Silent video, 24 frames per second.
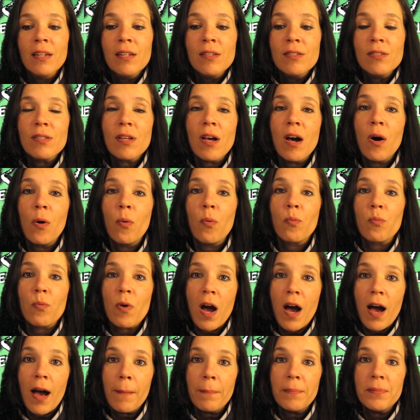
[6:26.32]
So
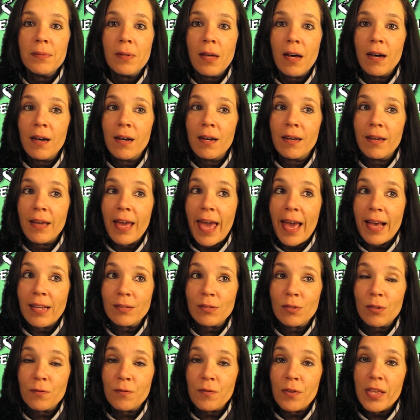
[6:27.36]
Rob uh,
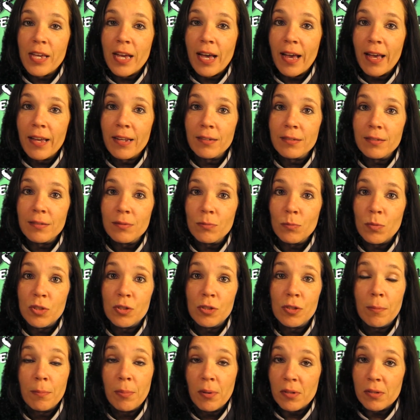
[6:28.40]
asked her for the idol, which
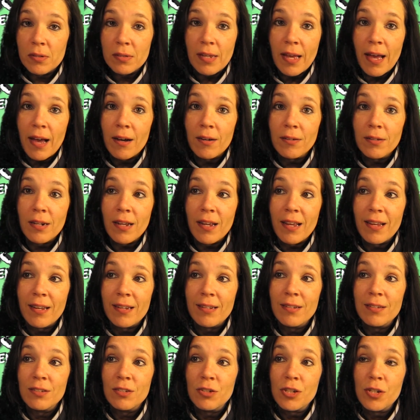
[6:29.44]
she pulls out,
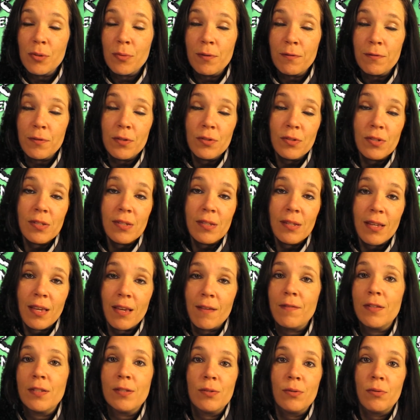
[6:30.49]
and she refuses to
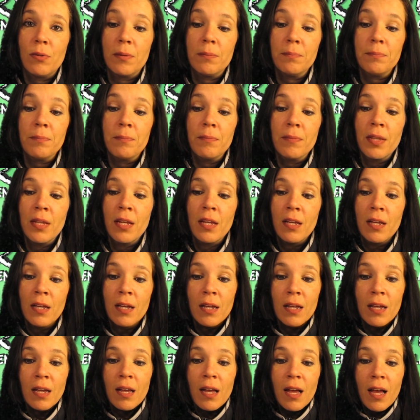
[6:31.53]
give it to him.
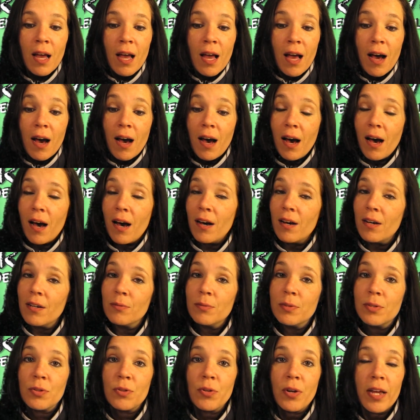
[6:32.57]
Ah, oh, it
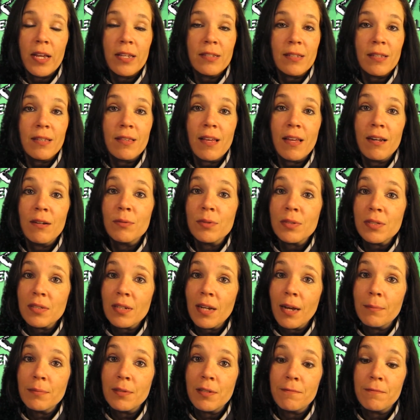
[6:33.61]
was crazy. Then it was
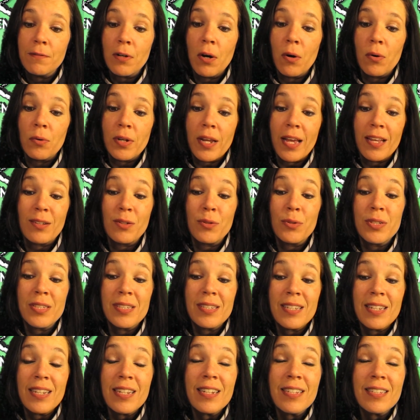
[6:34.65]
time to vote, and
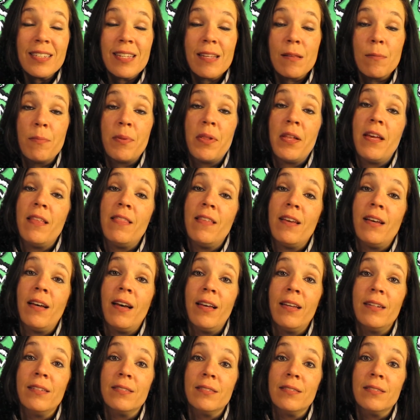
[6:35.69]
Christina didn't play the
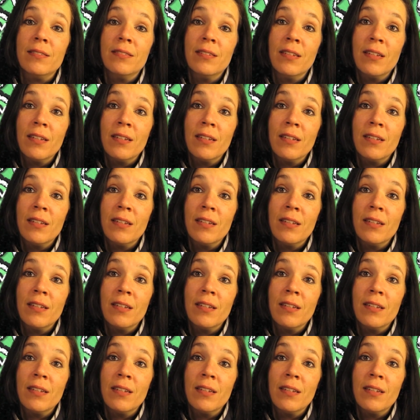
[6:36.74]
idol.